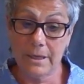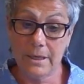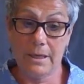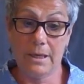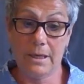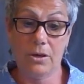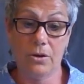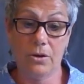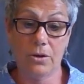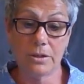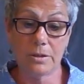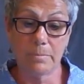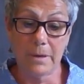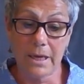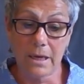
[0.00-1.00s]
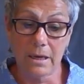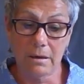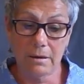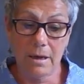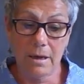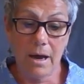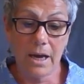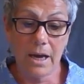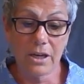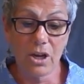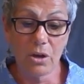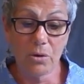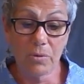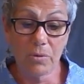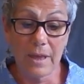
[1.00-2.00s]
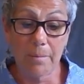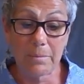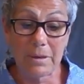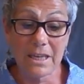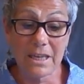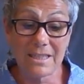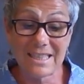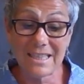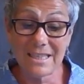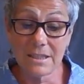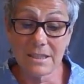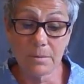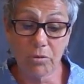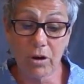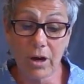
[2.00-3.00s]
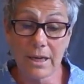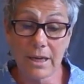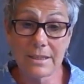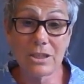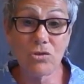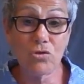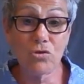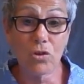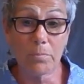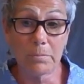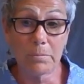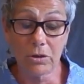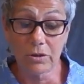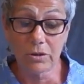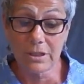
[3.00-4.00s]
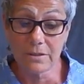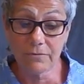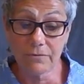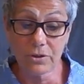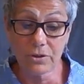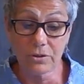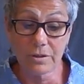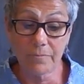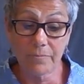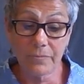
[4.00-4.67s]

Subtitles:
He heard me. I know that because in his surprise he dropped me on his foot.